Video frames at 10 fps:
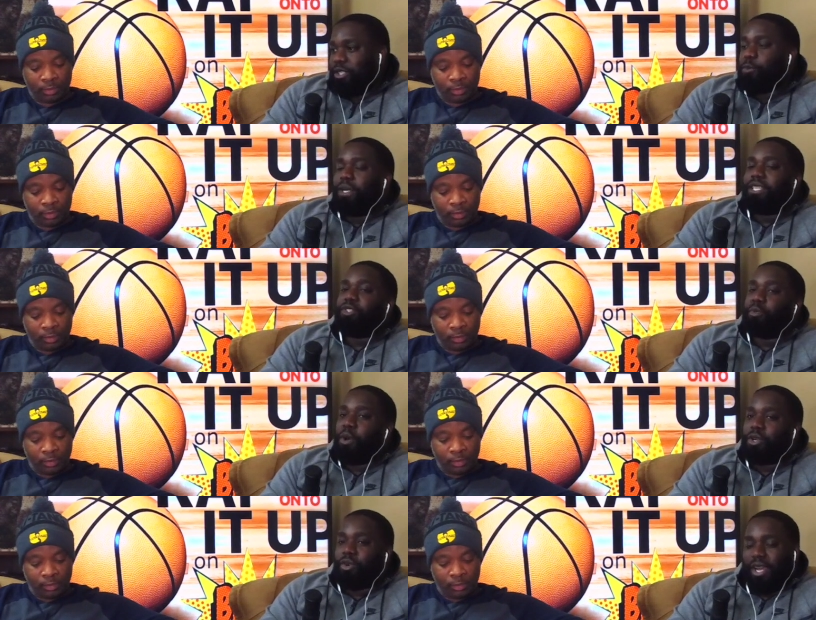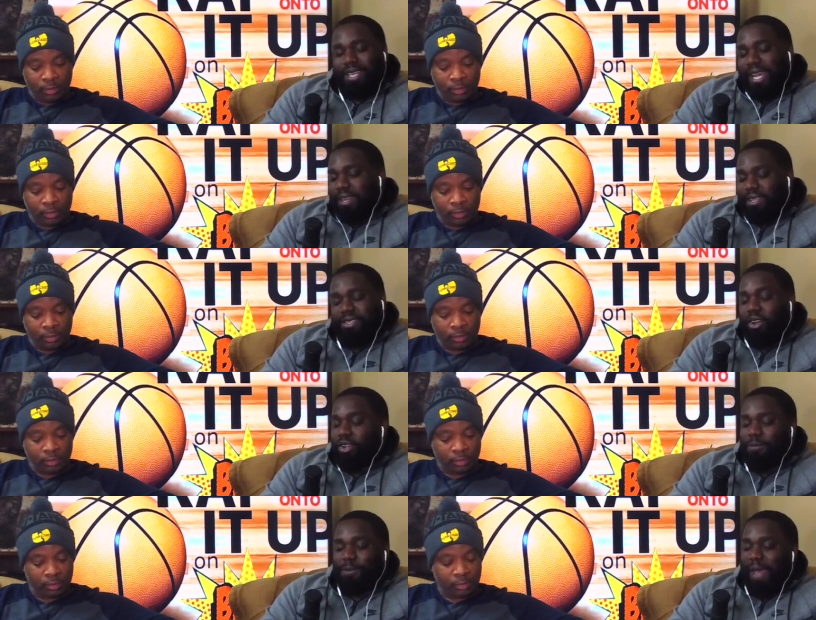Speaker 1: you bring in Jamal again. This all
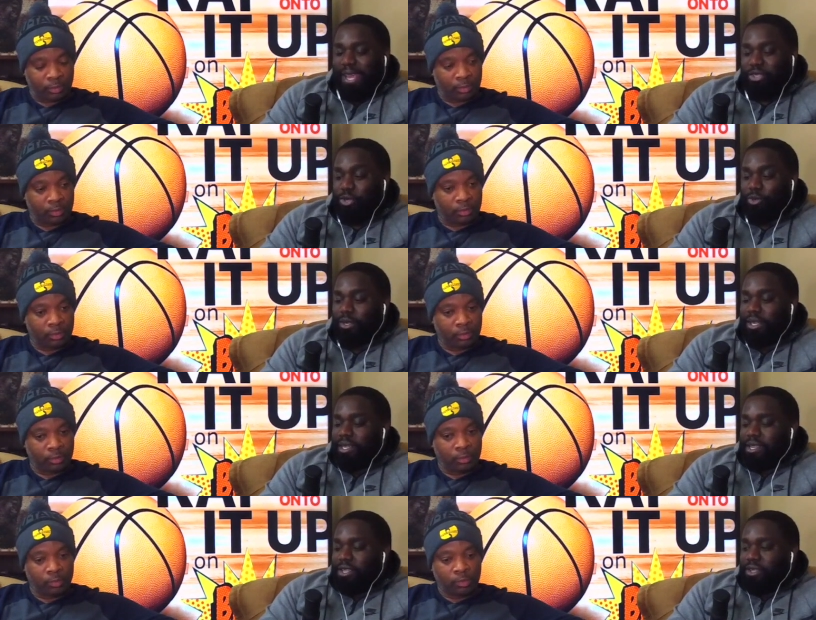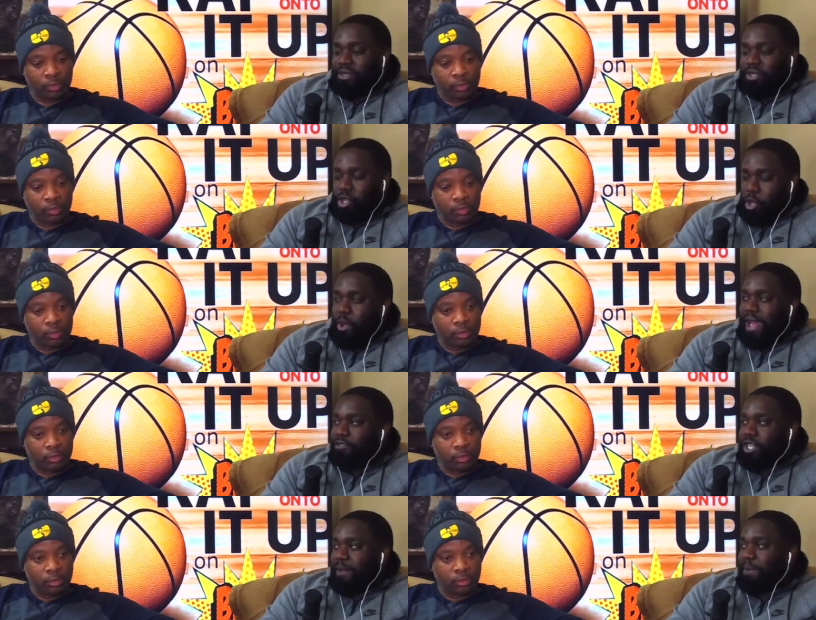comes back to do you
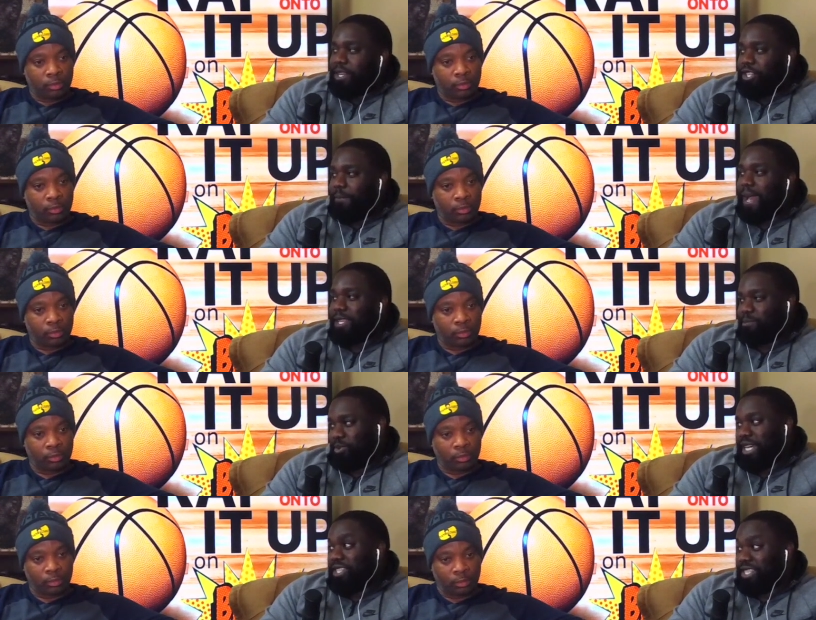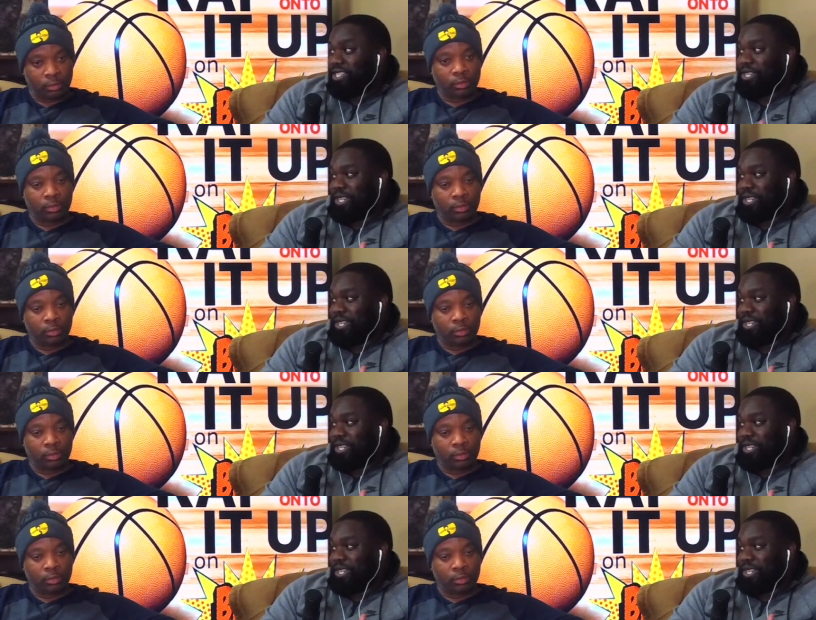have championship aspirations